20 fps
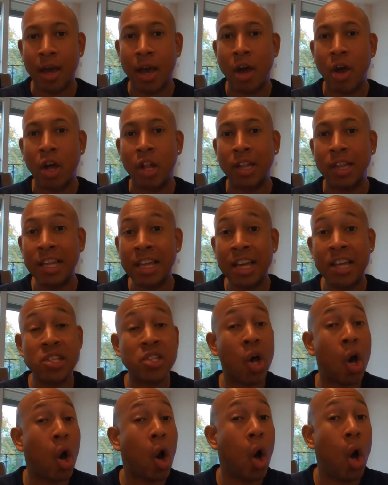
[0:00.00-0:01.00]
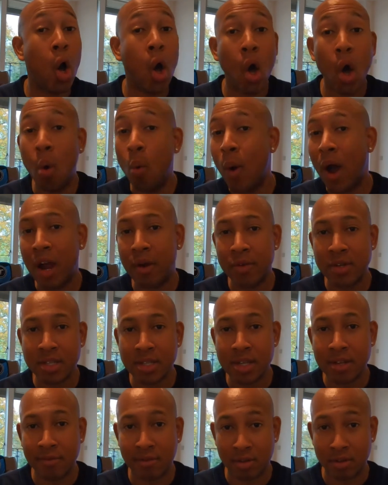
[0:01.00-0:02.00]
leads all wide
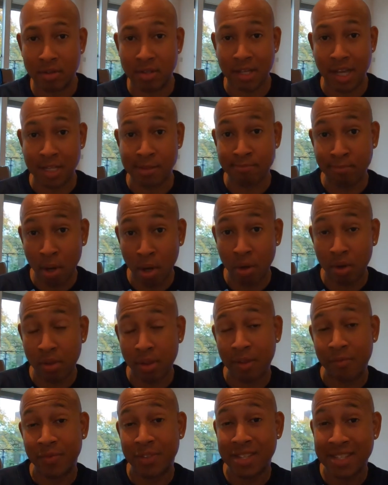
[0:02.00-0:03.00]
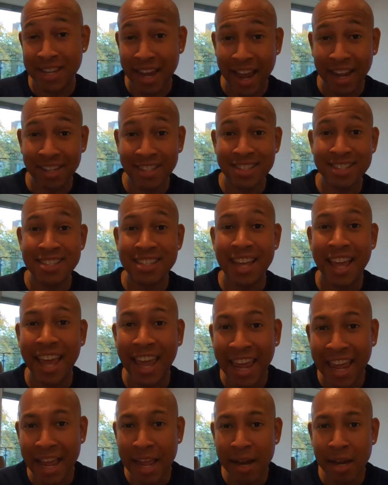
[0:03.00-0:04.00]
receivers, that's both Titans
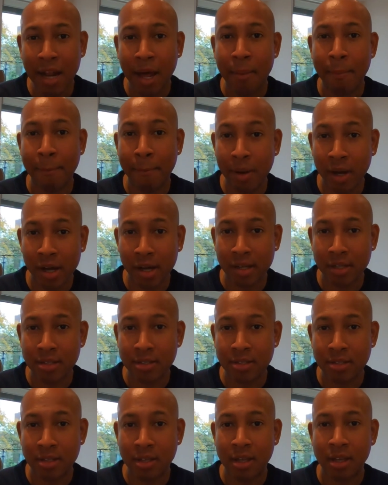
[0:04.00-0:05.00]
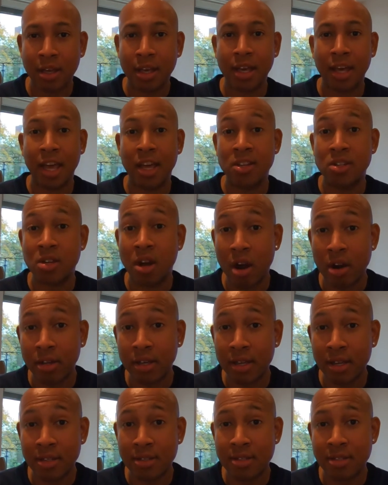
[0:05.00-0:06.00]
and Bucks, in
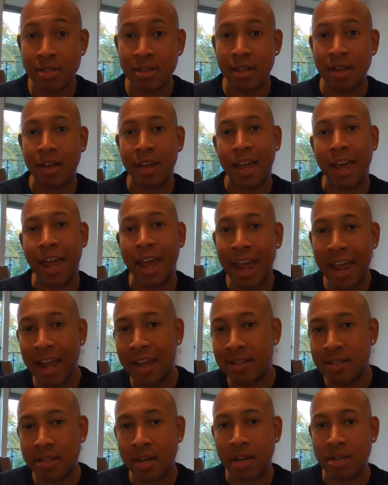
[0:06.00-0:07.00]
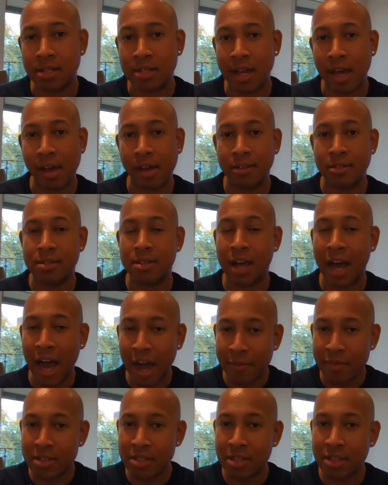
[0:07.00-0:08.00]
targets and touchdowns.
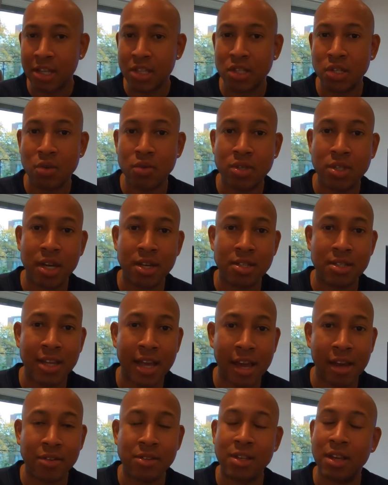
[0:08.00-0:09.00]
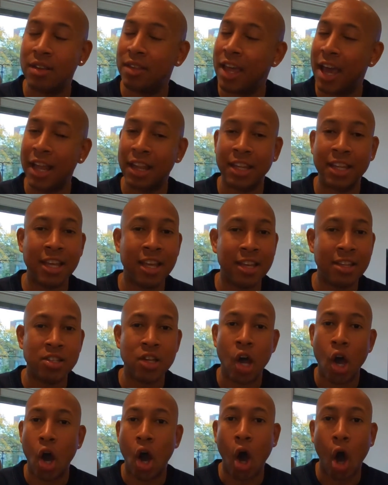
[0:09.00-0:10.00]
Obviously, the 2 touchdowns, that leads
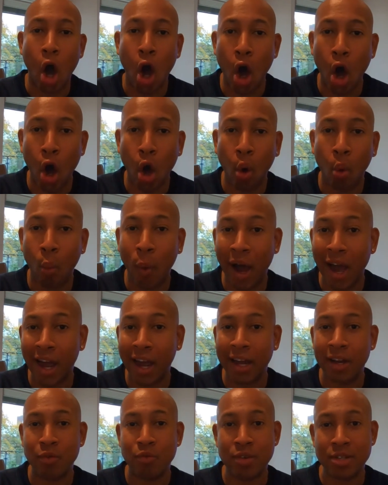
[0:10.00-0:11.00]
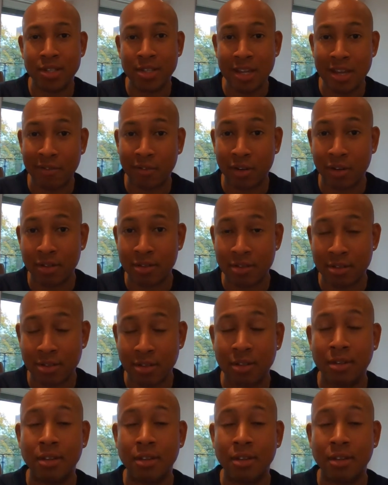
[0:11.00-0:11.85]
all wide receivers.